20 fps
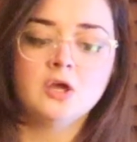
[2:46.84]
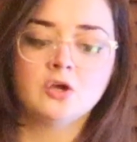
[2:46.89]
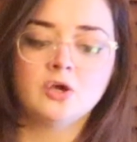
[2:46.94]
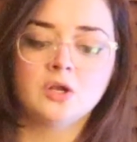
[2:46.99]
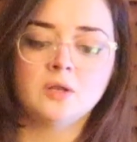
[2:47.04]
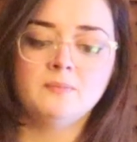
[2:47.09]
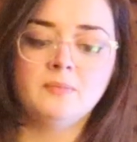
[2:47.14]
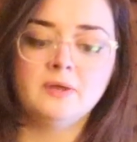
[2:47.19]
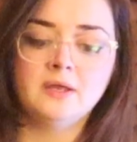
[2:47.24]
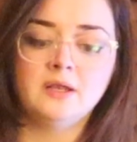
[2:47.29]

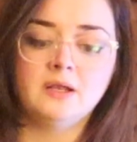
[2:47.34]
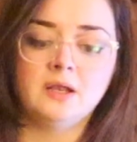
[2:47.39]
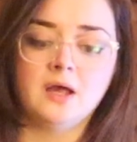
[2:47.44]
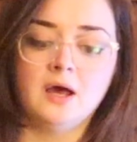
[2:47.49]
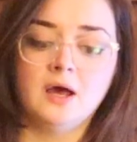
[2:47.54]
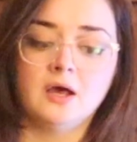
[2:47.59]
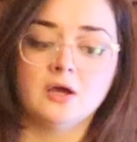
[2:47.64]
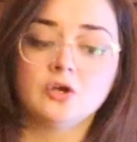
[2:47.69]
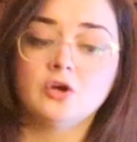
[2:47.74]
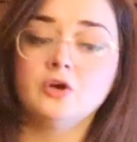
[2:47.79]
Could have been,
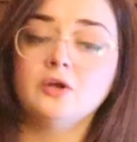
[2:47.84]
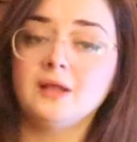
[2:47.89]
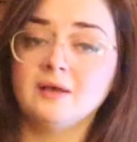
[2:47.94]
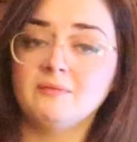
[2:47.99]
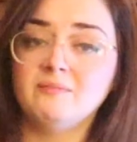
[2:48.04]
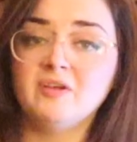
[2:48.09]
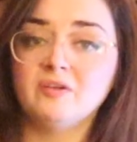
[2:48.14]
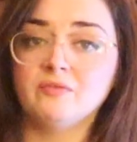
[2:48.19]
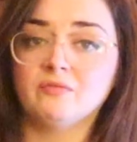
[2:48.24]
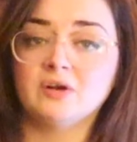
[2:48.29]
uh, could
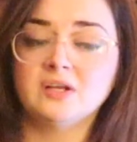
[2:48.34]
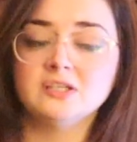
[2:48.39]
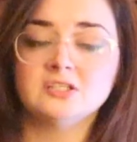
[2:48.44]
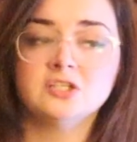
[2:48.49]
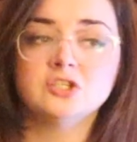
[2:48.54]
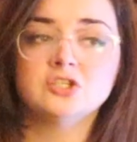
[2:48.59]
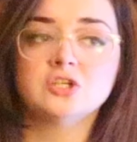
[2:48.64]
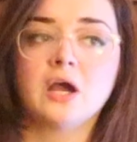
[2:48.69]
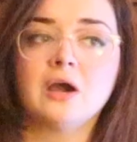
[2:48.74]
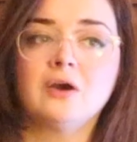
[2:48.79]
have been friends
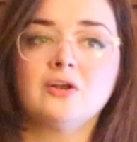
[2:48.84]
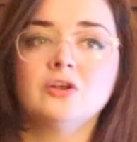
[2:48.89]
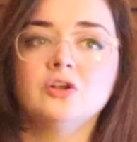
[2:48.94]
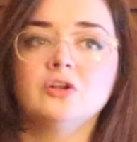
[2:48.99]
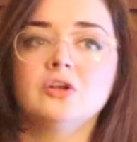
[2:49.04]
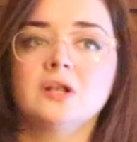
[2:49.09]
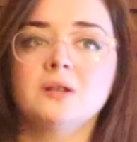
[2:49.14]
in childhood,